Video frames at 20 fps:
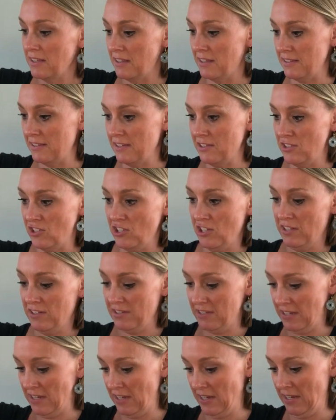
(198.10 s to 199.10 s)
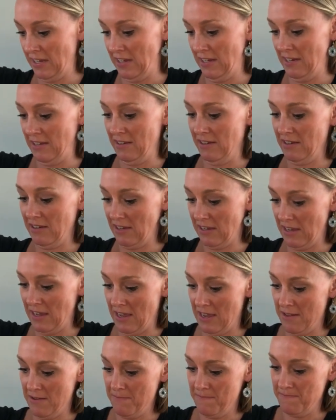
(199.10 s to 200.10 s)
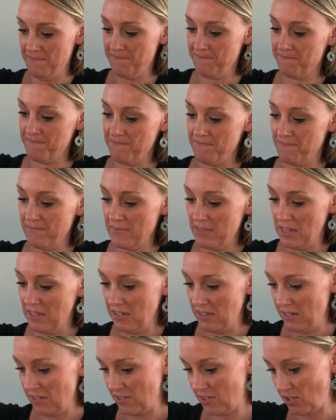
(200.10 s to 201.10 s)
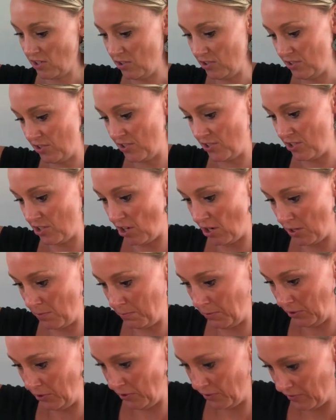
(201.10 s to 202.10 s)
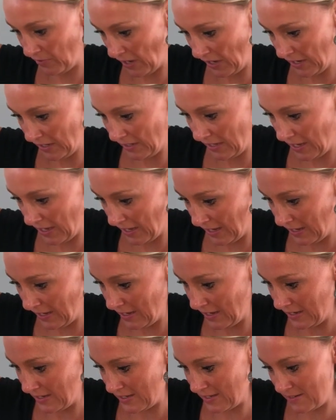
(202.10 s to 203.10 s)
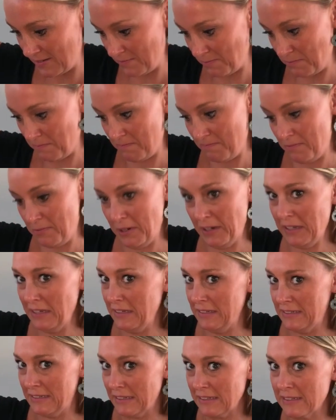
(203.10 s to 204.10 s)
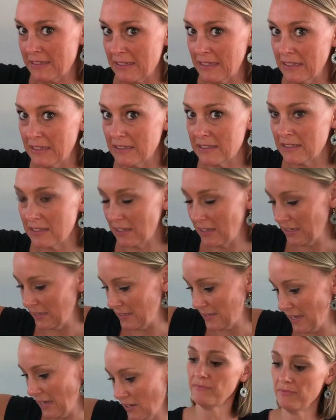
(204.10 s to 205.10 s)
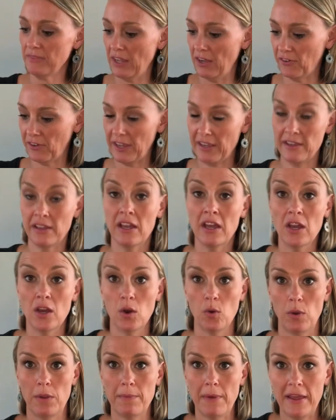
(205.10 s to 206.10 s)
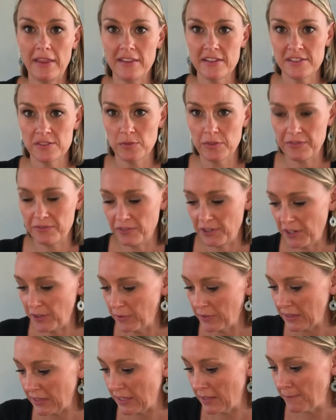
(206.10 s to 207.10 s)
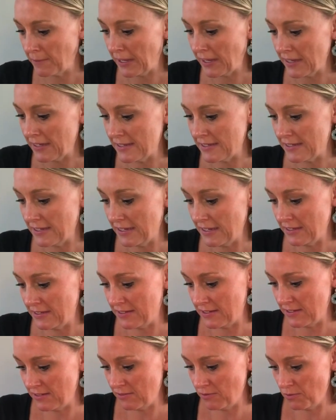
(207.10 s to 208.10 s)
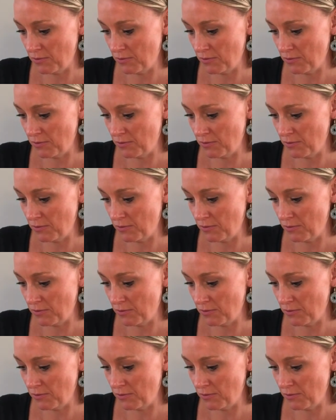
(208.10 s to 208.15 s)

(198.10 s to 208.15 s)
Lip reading: This is just a, it's called Star Blue vodka. It's pretty decent. It's, okay, we buy this one frequently because it's